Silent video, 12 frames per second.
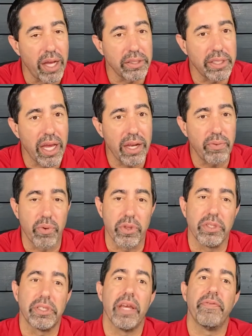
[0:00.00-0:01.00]
outside, we're
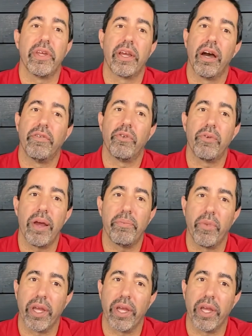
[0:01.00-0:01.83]
the safety cover rep.